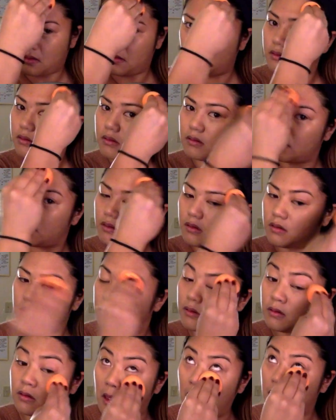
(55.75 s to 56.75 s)
tone
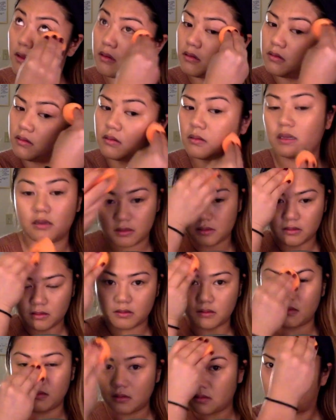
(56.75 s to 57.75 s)
color
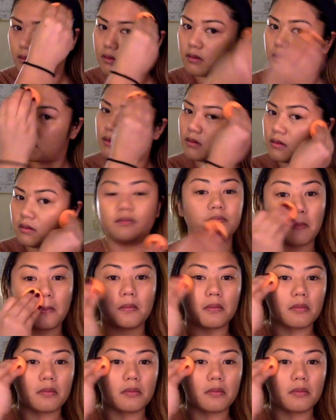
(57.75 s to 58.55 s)
as your face down